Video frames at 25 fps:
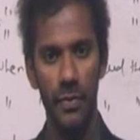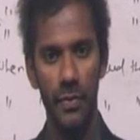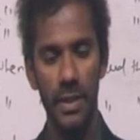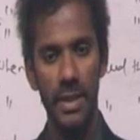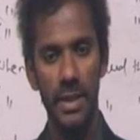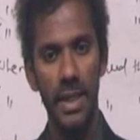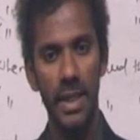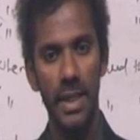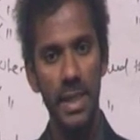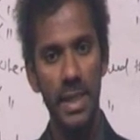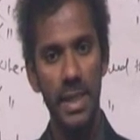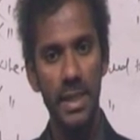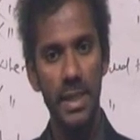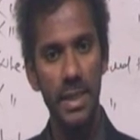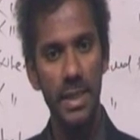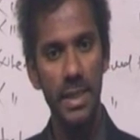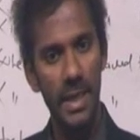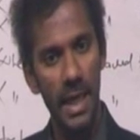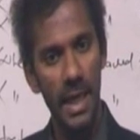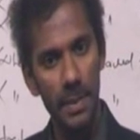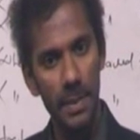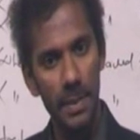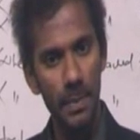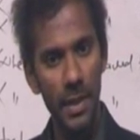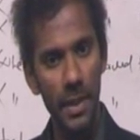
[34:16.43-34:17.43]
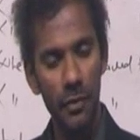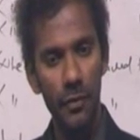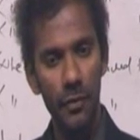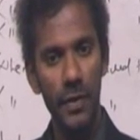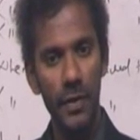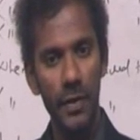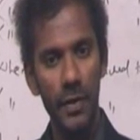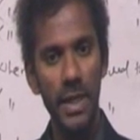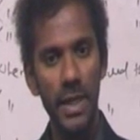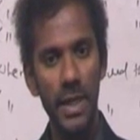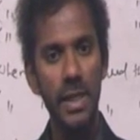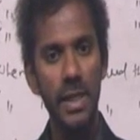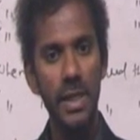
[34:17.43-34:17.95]
there is a time
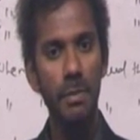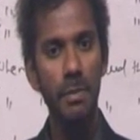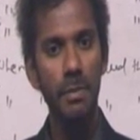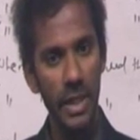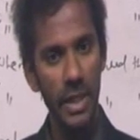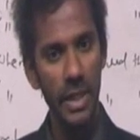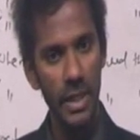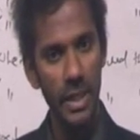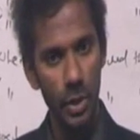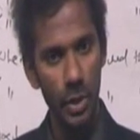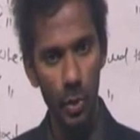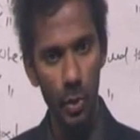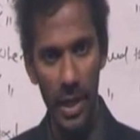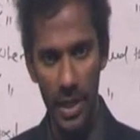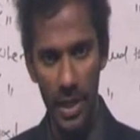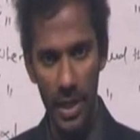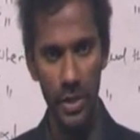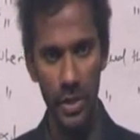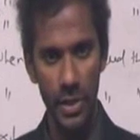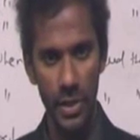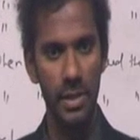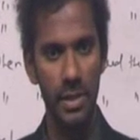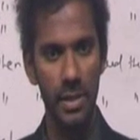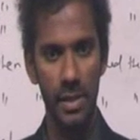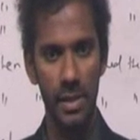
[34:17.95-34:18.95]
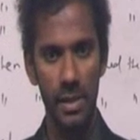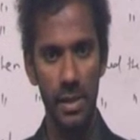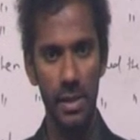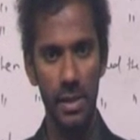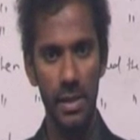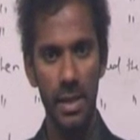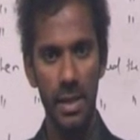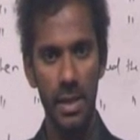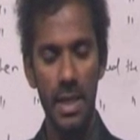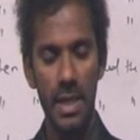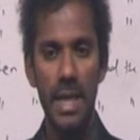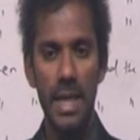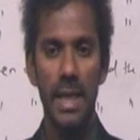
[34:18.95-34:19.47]
difference between the 2 actions,